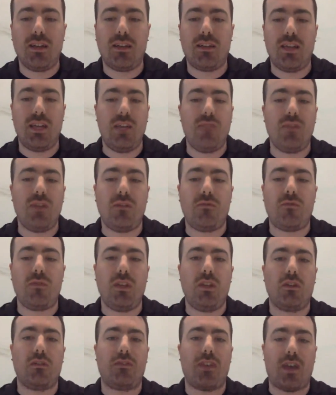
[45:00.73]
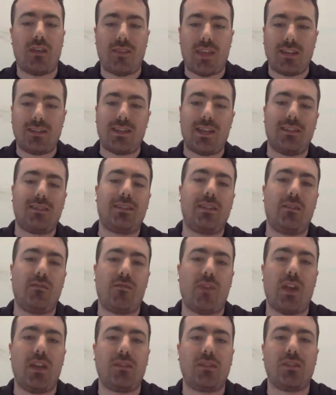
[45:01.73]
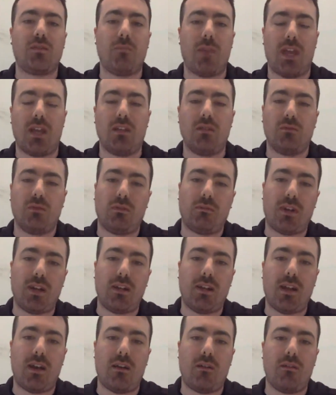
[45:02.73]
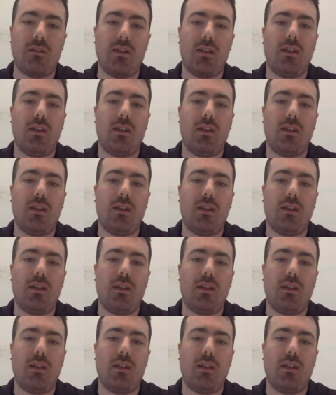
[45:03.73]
Even if that testing phase is manual right now,